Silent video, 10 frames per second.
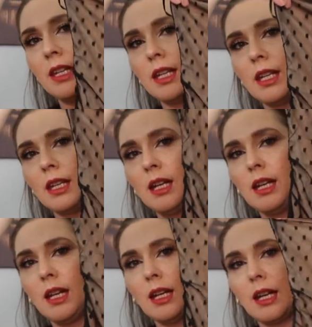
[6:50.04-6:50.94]
the
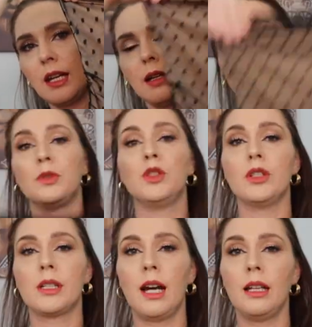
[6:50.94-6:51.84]
um,
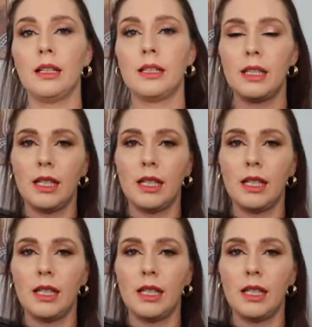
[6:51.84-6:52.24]
nude colored